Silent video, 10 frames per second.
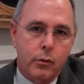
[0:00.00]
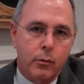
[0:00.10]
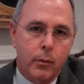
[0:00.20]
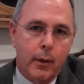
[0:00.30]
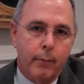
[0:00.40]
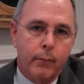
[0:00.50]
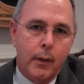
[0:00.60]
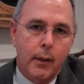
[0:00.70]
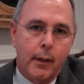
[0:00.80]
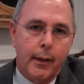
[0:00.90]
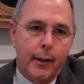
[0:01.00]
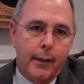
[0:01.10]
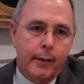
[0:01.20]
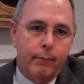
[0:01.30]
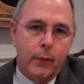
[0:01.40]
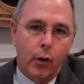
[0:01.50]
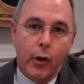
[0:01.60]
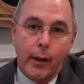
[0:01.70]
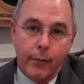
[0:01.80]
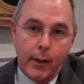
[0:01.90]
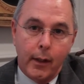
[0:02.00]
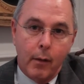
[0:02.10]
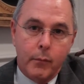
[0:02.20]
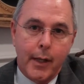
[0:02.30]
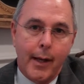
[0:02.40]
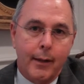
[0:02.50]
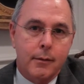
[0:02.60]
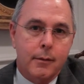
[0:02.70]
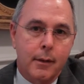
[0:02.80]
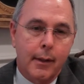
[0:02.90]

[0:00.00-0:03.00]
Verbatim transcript: um, looking at the income tax